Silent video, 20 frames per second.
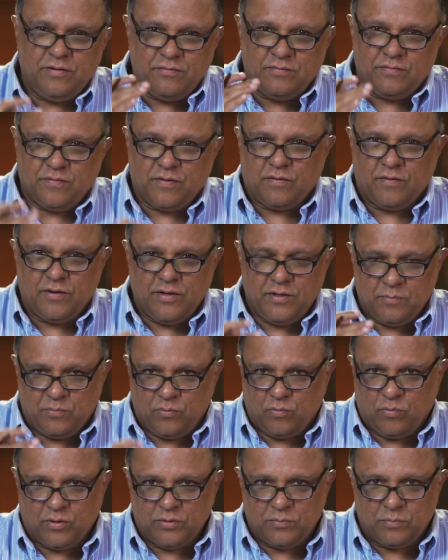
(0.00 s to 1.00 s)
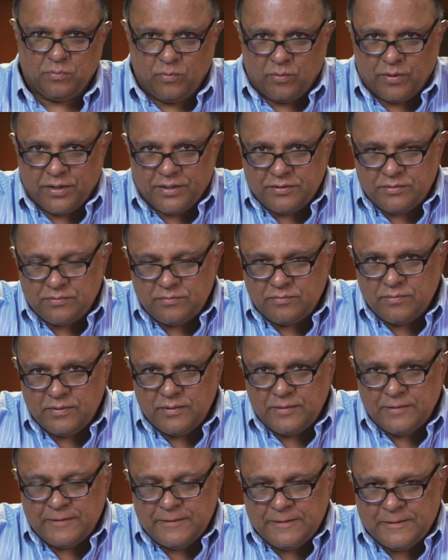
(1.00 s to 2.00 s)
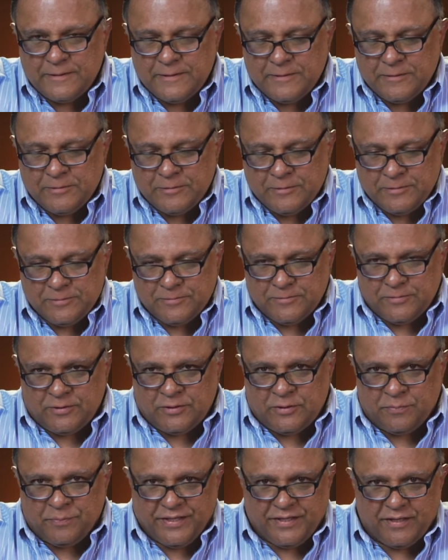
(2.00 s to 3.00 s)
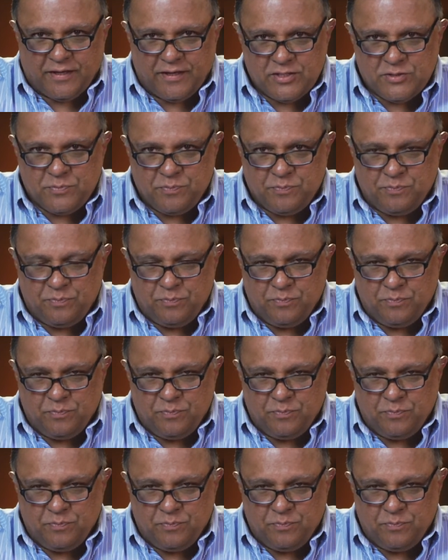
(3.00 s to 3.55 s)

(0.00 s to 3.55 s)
very important point because